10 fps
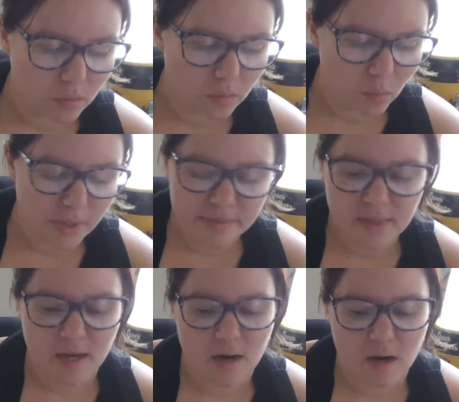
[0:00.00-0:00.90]
went
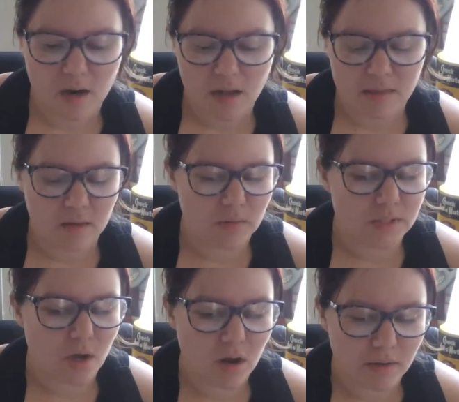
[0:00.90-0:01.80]
there and there was
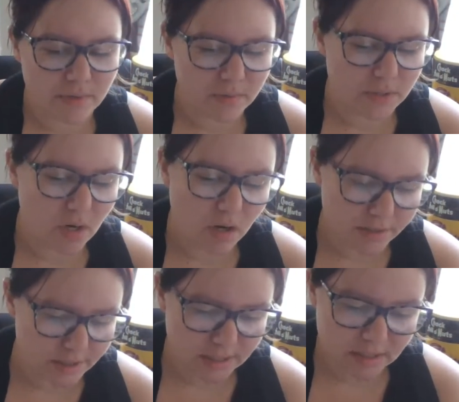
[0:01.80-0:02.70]
a
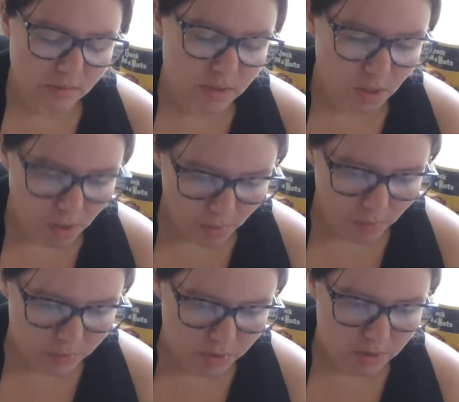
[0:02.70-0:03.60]
haunting, there was a
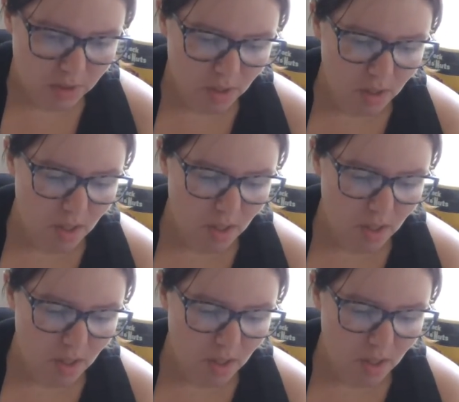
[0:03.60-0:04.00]
ghost.